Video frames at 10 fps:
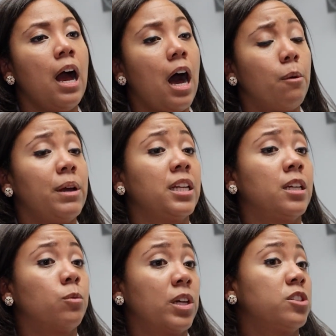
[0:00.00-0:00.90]
how
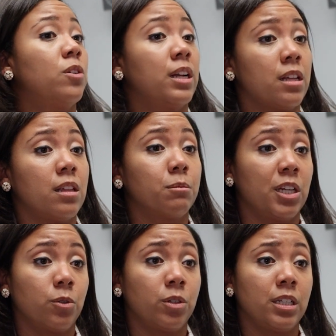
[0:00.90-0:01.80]
many racial and ethnic
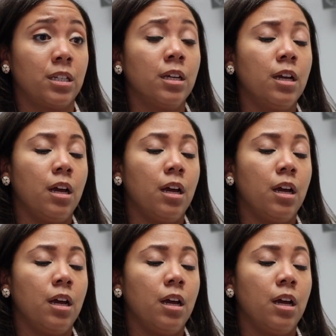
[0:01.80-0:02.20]
minority